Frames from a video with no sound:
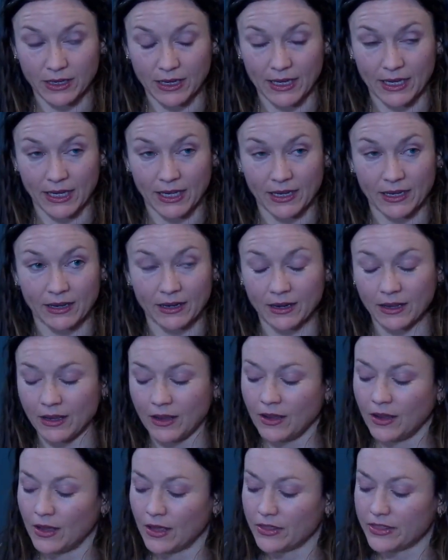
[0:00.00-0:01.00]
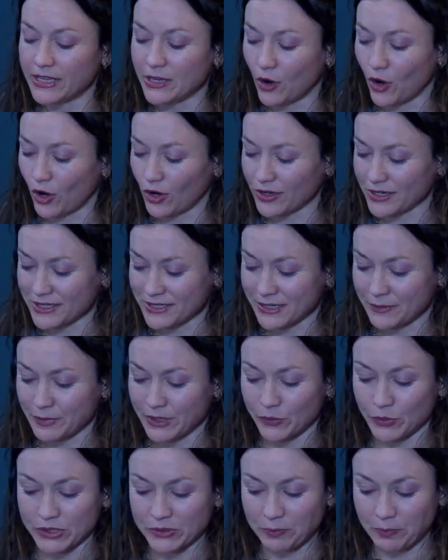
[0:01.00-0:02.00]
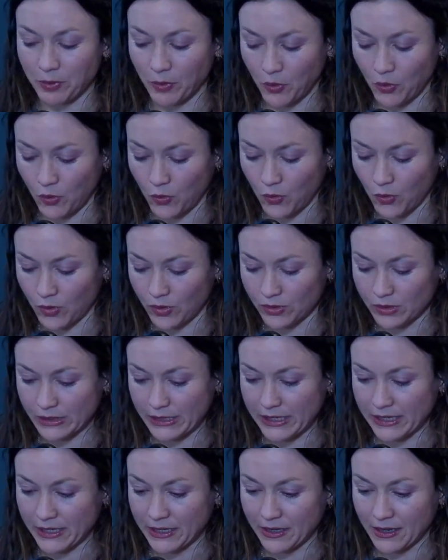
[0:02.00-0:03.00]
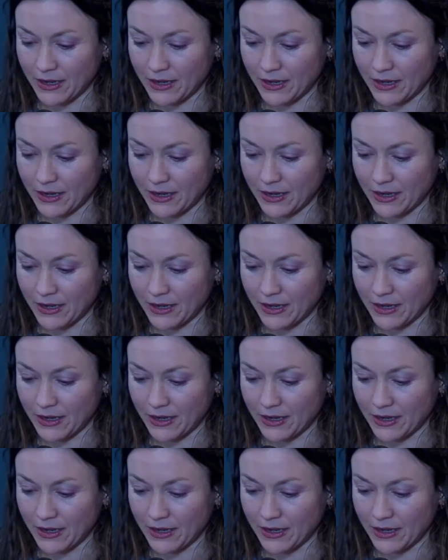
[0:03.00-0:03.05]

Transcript: And the artist in me was poorly